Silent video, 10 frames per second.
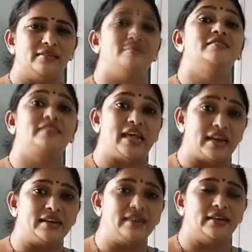just
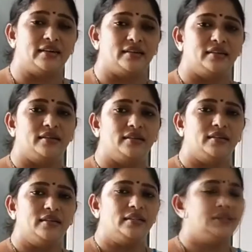unreal.
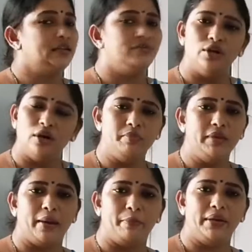That will not be
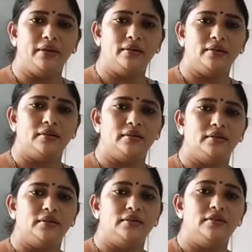happen.
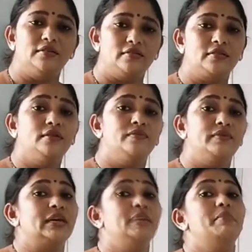So we
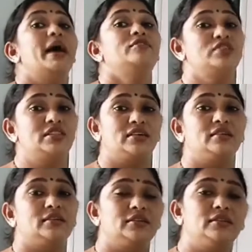can imagine that,
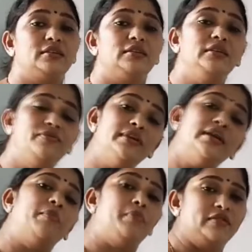if it
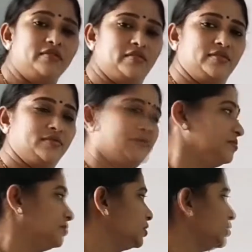happens,
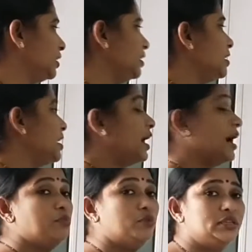okay,
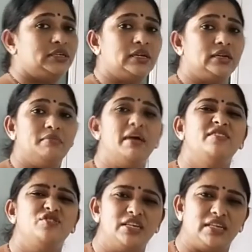hypothetical,
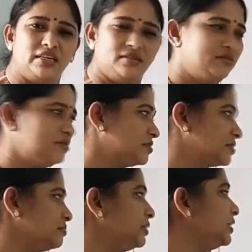imaginary, just
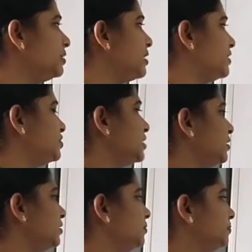completely
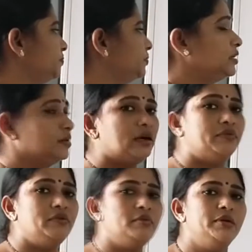imaginary.
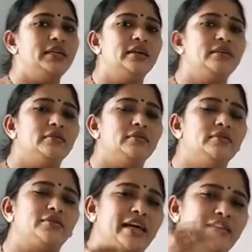We will be in a
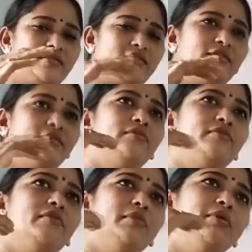trance,
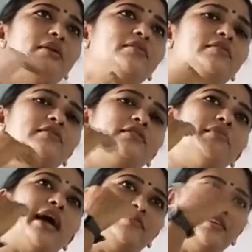we will be just
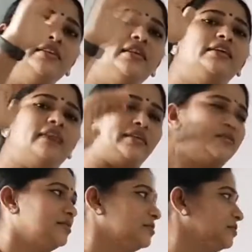imagining like that.